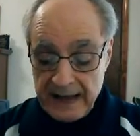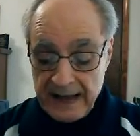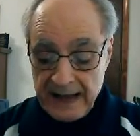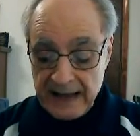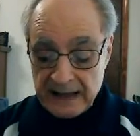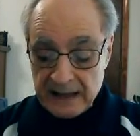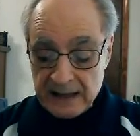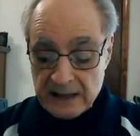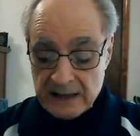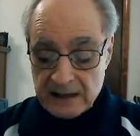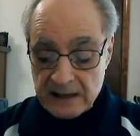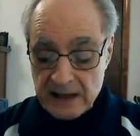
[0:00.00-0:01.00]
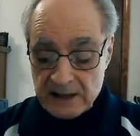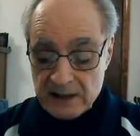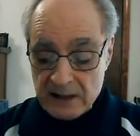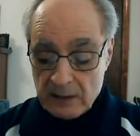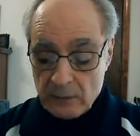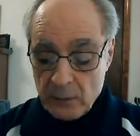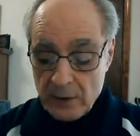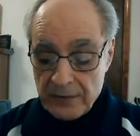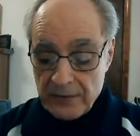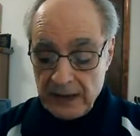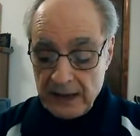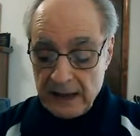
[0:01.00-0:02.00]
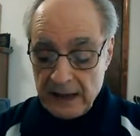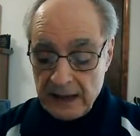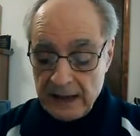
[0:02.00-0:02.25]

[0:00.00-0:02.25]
and consistent with the